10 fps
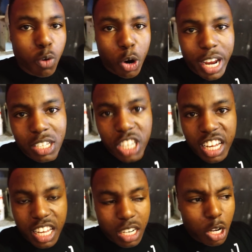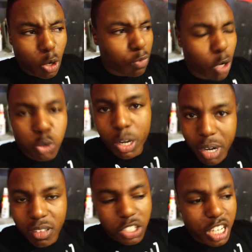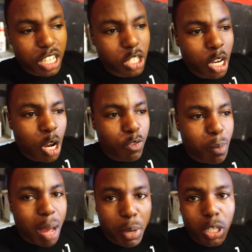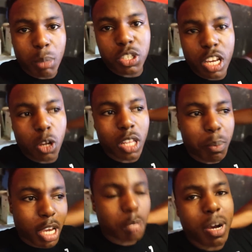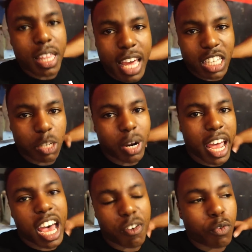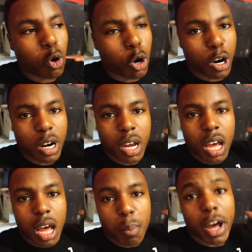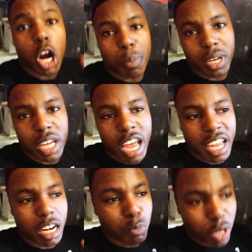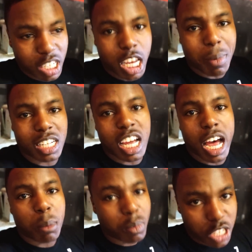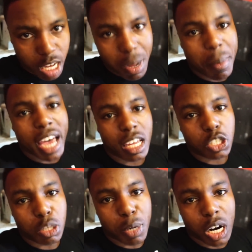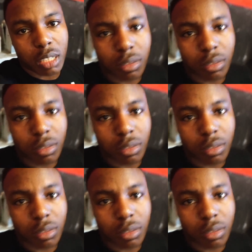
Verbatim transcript: 418 or 420, whatever this is, for my build-up single and based upon that, see what I have for my RPE 8 and really take my time digging my back into the bar.